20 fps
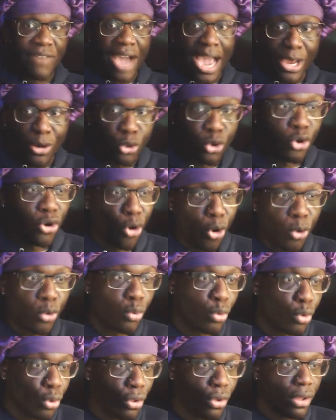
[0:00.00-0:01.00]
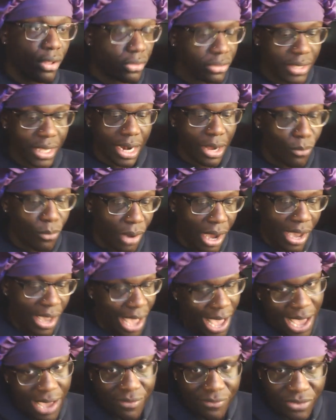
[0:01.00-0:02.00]
a final goal that
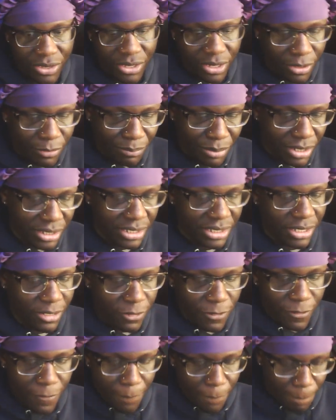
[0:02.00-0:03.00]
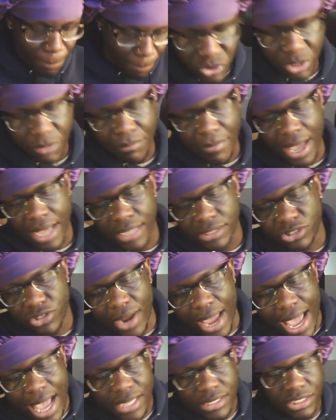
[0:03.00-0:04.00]
I have, you know, personally. Music
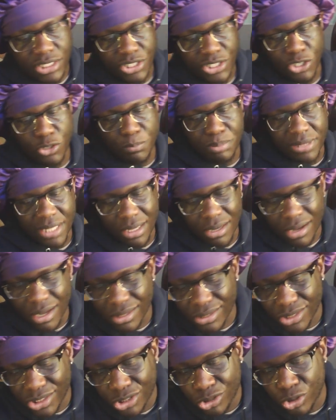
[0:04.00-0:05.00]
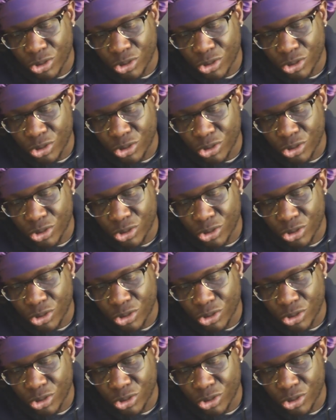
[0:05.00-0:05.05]
Master asks, do you plan on